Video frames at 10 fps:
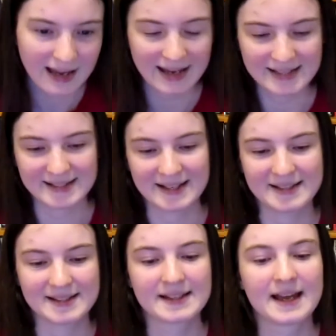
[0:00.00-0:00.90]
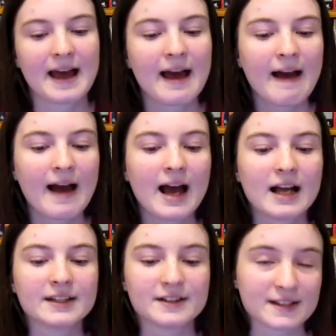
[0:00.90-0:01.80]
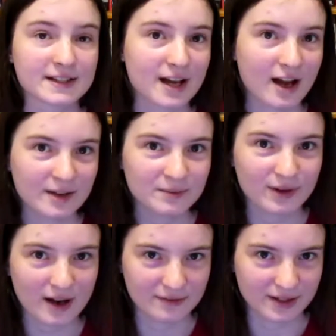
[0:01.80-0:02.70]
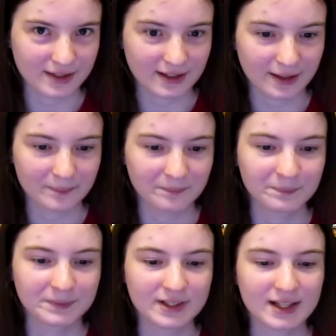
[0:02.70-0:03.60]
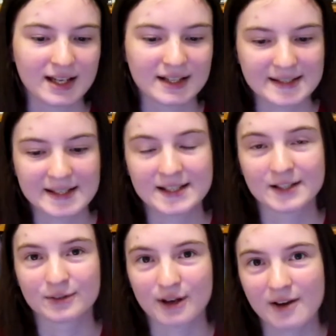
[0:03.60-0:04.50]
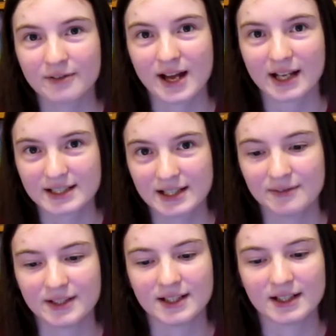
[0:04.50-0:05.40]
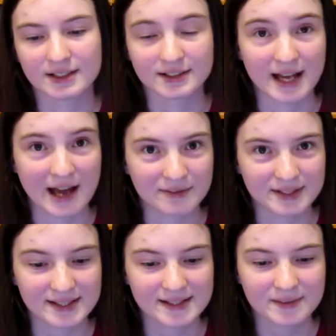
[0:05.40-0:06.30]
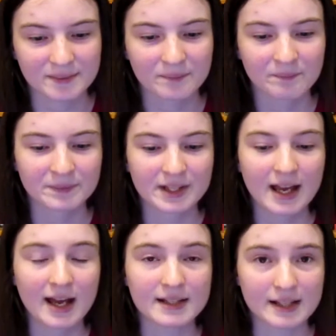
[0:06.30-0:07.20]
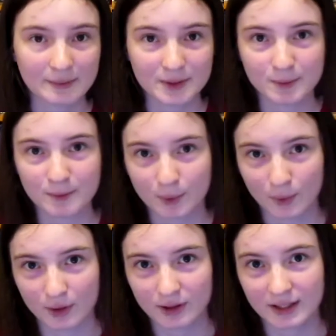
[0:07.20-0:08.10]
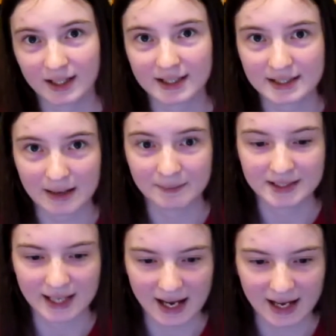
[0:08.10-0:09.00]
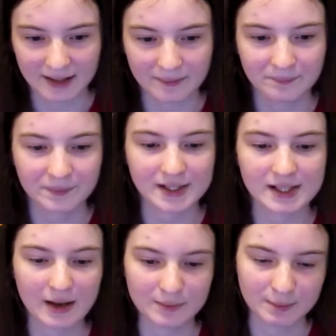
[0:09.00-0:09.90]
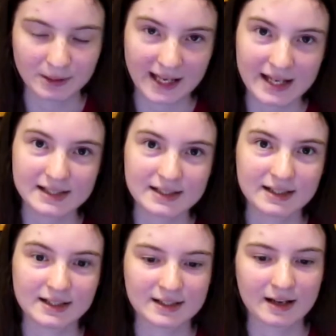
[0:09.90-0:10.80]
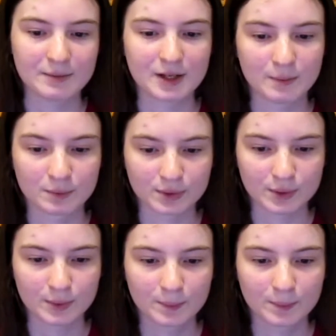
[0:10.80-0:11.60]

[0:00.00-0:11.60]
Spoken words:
It says, there is a time for everything, and a season for every activity under the heavens. A time to be born and a time to die. A time to plant and a time to uproot.